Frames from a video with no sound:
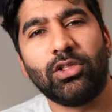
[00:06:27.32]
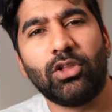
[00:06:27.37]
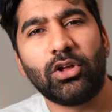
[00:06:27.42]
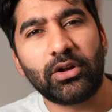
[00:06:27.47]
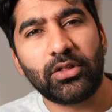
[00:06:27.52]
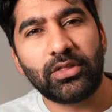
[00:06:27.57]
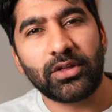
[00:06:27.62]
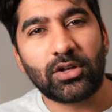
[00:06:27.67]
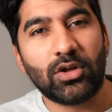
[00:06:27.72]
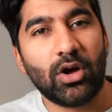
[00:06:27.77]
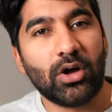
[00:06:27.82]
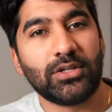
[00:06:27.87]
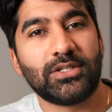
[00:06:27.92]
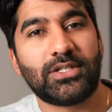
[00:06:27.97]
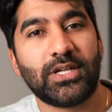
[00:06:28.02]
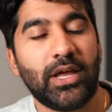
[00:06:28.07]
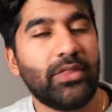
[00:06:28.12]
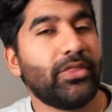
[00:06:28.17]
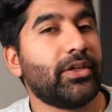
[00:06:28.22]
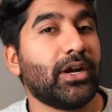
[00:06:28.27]
lot of the
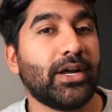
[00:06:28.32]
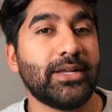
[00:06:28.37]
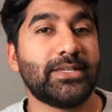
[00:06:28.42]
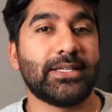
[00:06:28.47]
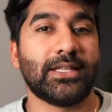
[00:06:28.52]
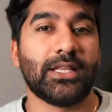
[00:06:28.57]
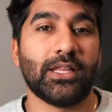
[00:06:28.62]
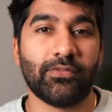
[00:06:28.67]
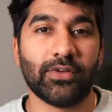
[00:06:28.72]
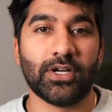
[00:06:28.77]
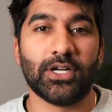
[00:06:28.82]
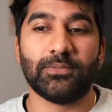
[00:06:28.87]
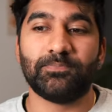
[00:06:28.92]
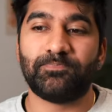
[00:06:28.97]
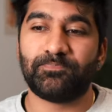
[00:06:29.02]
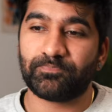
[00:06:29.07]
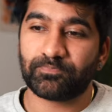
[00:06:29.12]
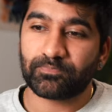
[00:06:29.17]
content that I deliver,